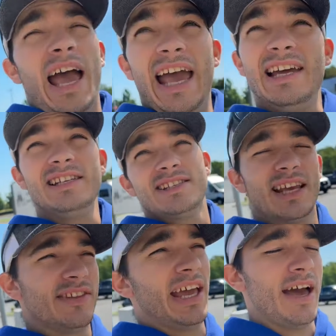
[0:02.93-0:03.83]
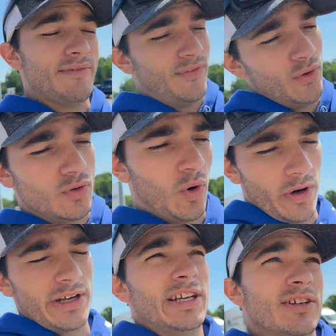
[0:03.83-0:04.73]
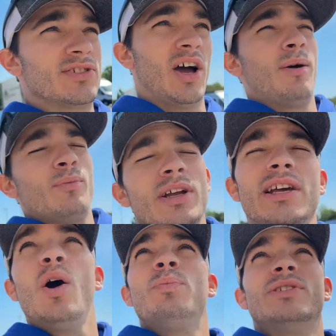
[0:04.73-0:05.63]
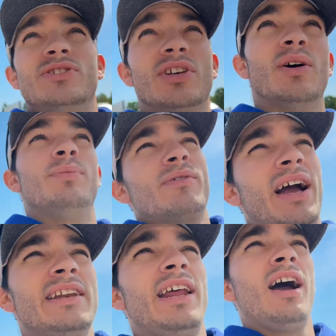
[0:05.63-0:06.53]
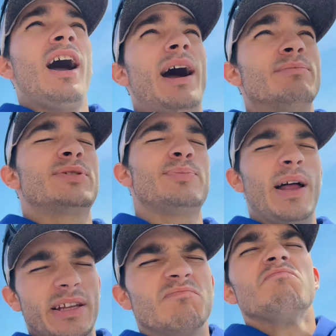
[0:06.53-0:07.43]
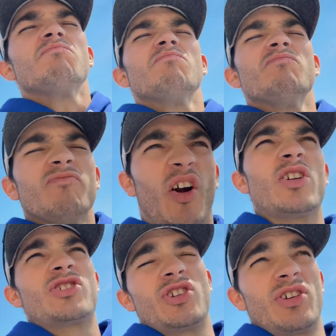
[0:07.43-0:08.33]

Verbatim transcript: Haley said they have a food court in here, so I'm really hoping so. But right now, I'm smelling furniture.